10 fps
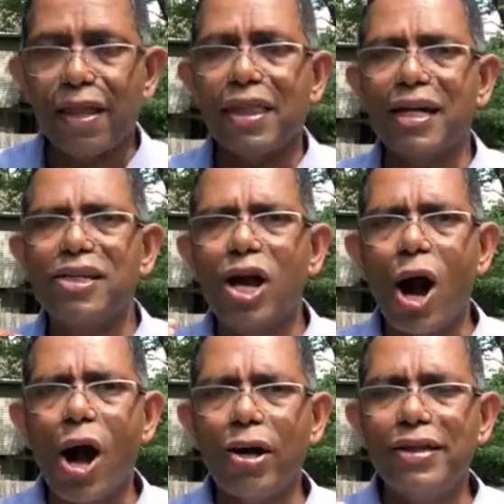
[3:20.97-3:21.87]
that
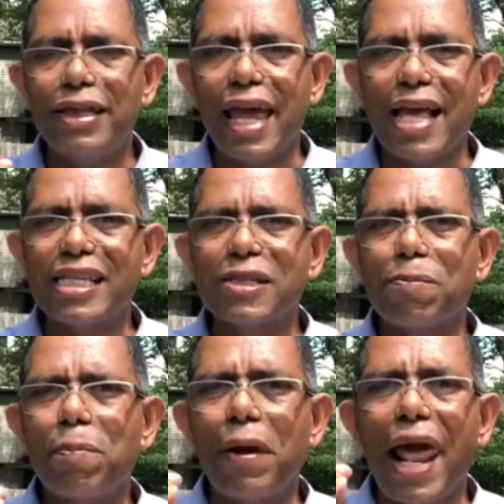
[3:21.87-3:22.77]
God takes
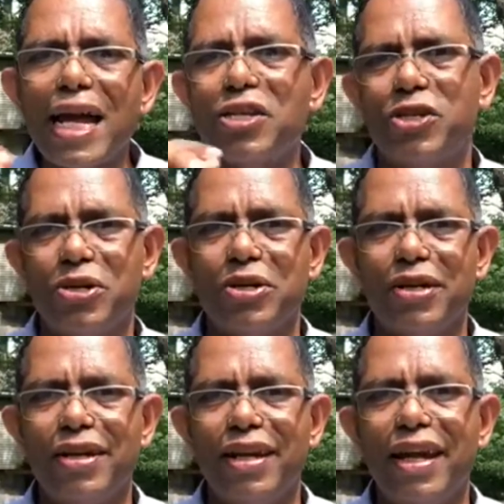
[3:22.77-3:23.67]
pleasure
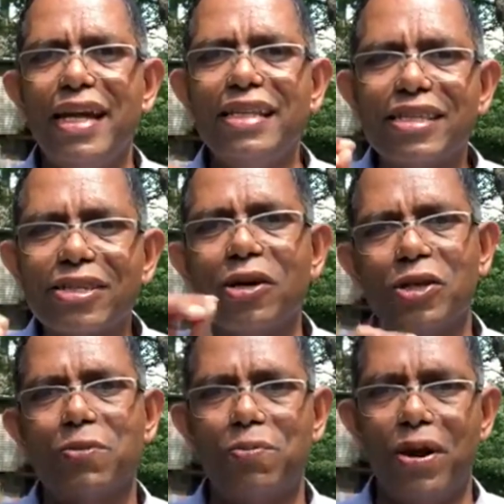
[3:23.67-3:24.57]
in
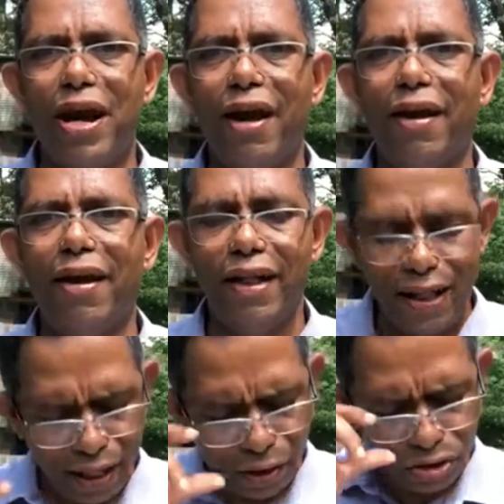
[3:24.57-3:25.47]
such prayer.
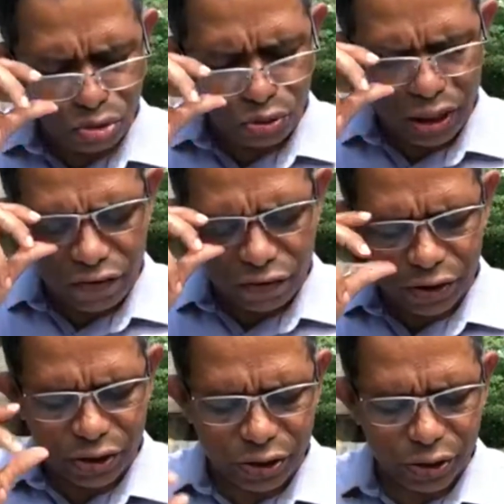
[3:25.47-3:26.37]
Let us read
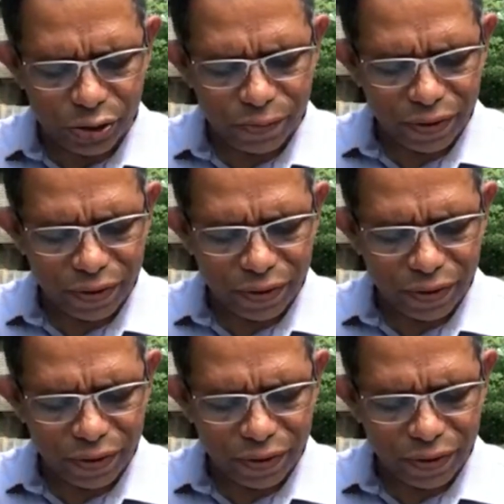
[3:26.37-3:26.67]
verse 2.